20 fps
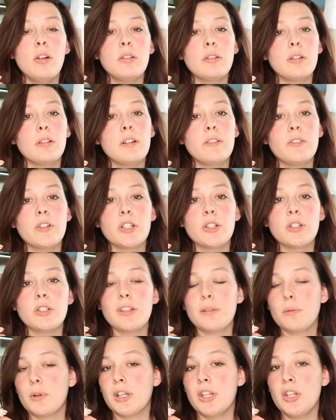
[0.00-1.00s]
so if you're
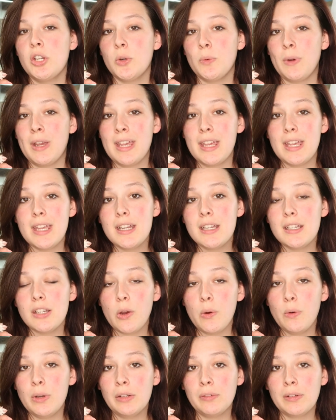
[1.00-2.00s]
just working your way
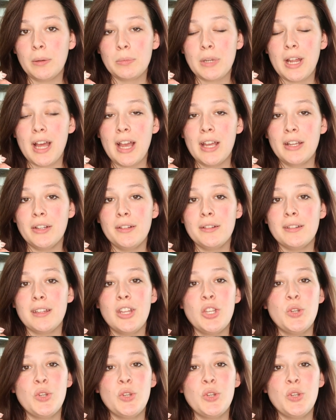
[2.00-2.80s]
into owning reptiles